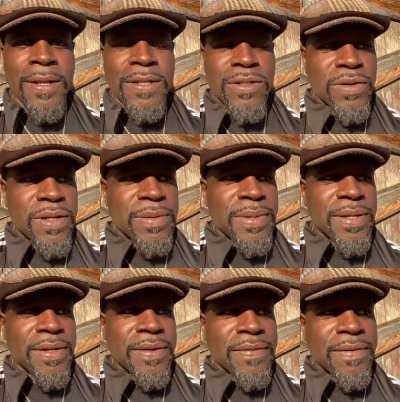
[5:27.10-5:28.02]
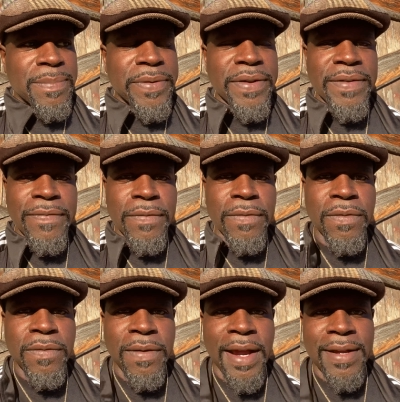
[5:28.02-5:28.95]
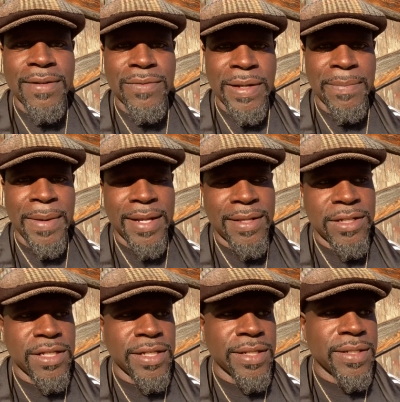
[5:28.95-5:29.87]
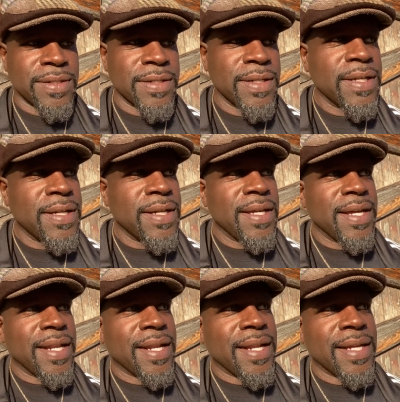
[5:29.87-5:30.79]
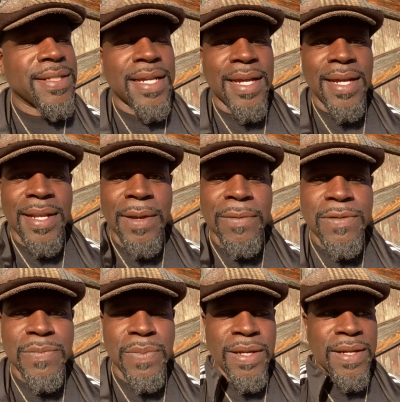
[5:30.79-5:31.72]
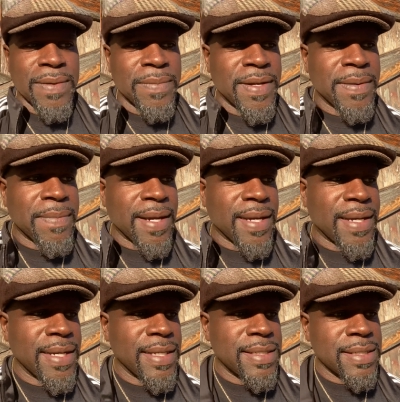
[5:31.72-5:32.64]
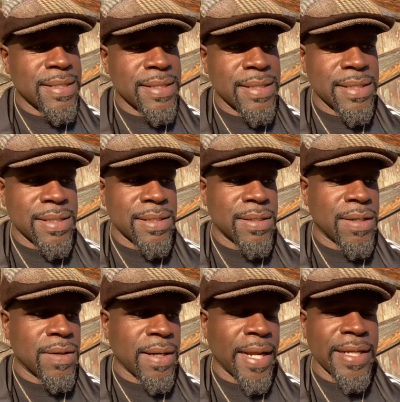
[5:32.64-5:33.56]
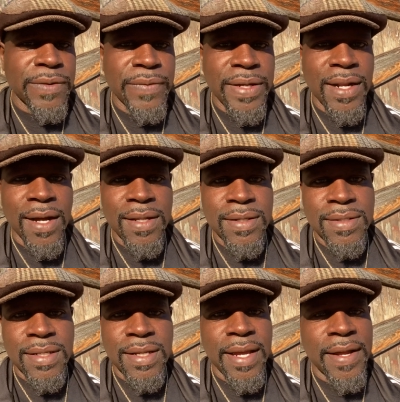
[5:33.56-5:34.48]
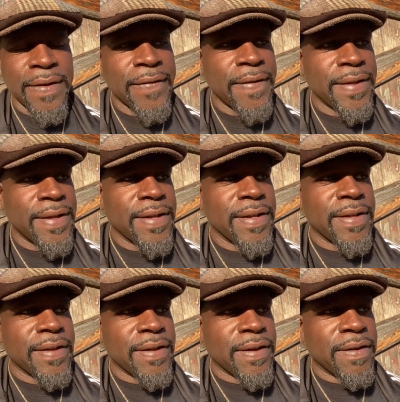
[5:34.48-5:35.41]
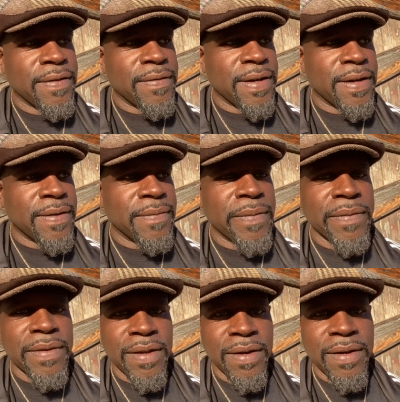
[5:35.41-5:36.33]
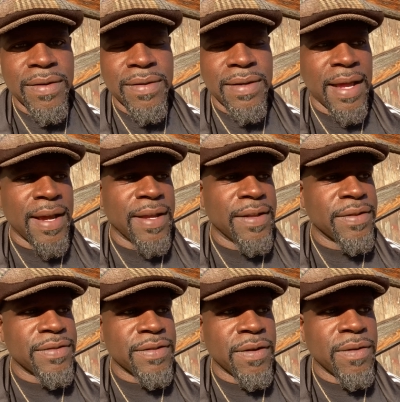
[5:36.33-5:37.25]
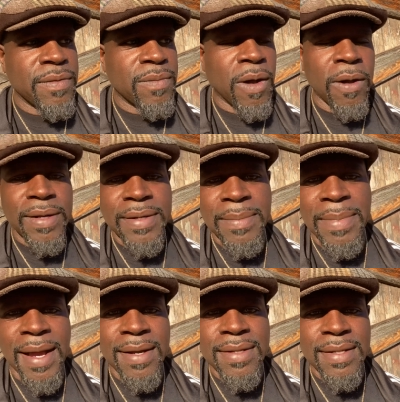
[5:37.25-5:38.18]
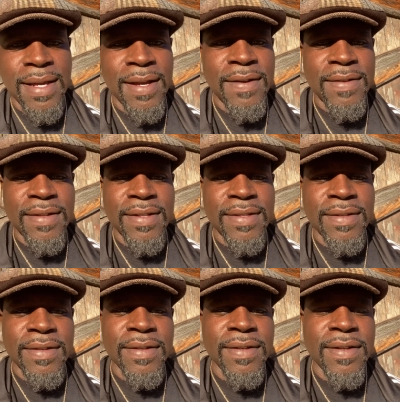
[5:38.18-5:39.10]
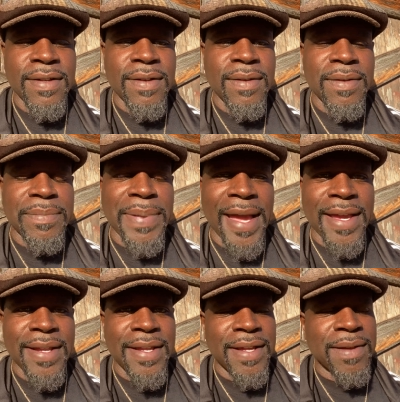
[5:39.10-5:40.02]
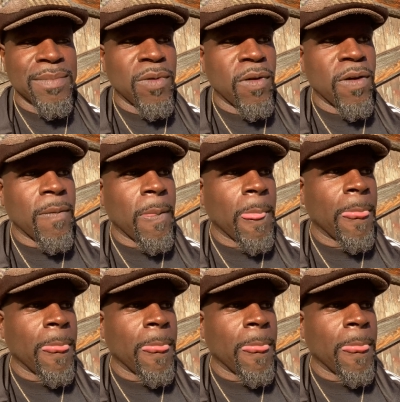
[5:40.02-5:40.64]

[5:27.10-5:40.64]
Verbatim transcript: So it'd be a pretty full rack when they make the sheets. And at that time, they was paying me and my cousin, you know, like three dollars a day. You know, uh, we were young, nine years old, walking the back of down to get the pack it in more.